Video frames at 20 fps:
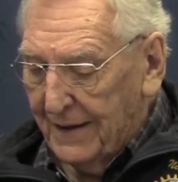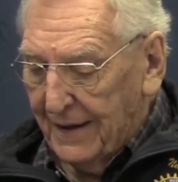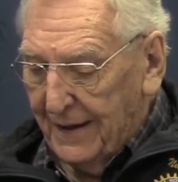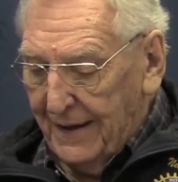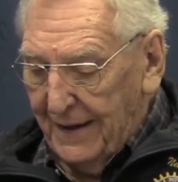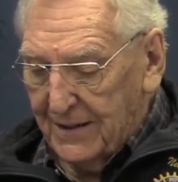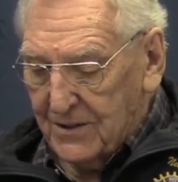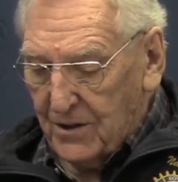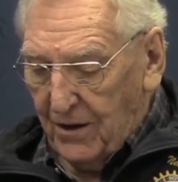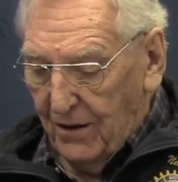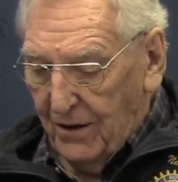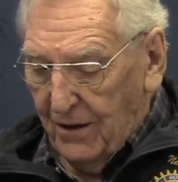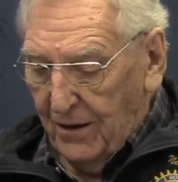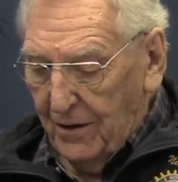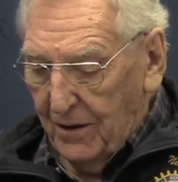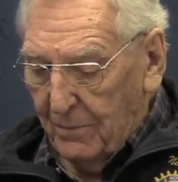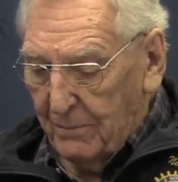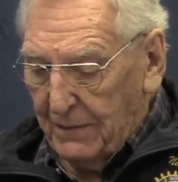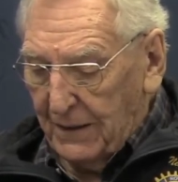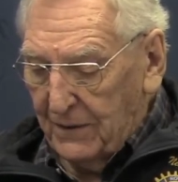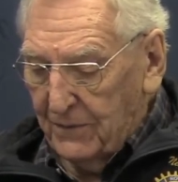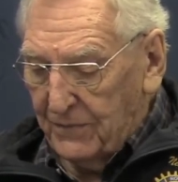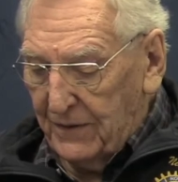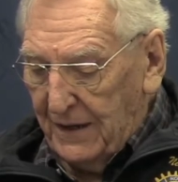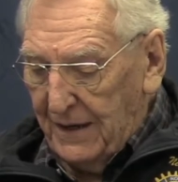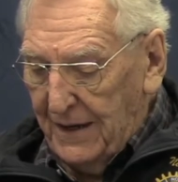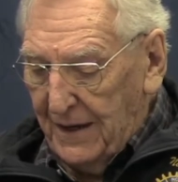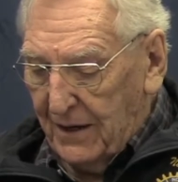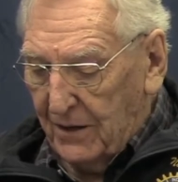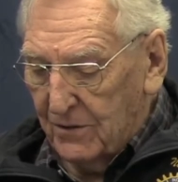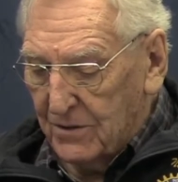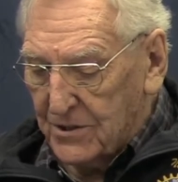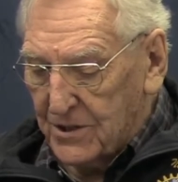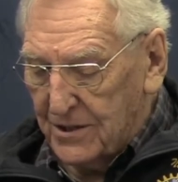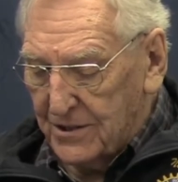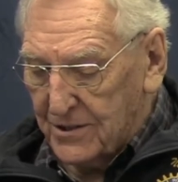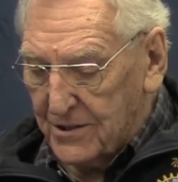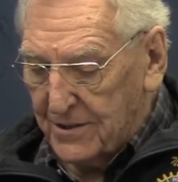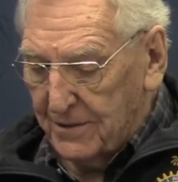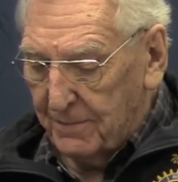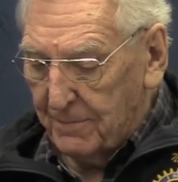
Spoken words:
It's all about the ecosystem.